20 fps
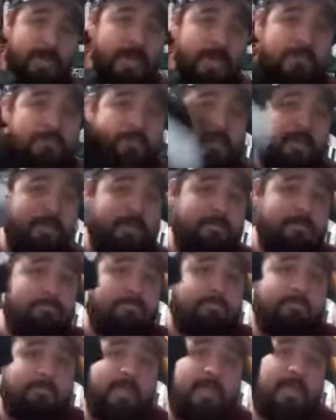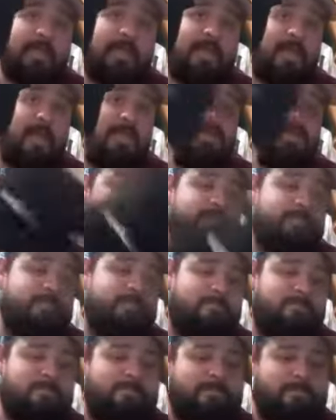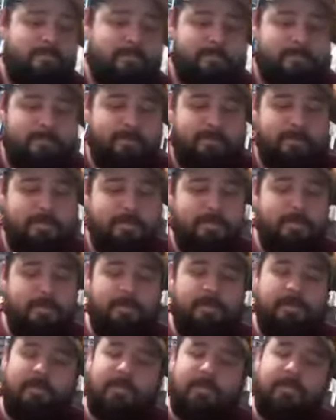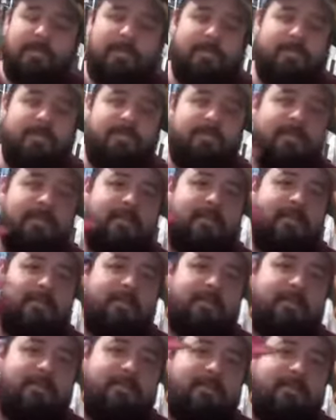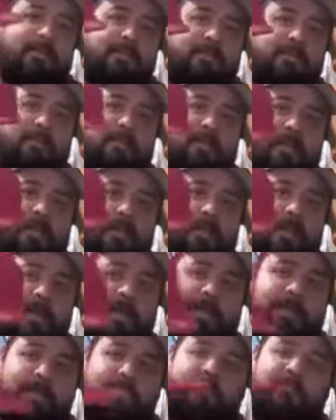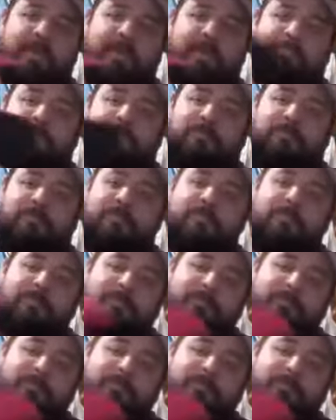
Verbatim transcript: of hats, like Nike hats, this uh, Nike hat, Vapor.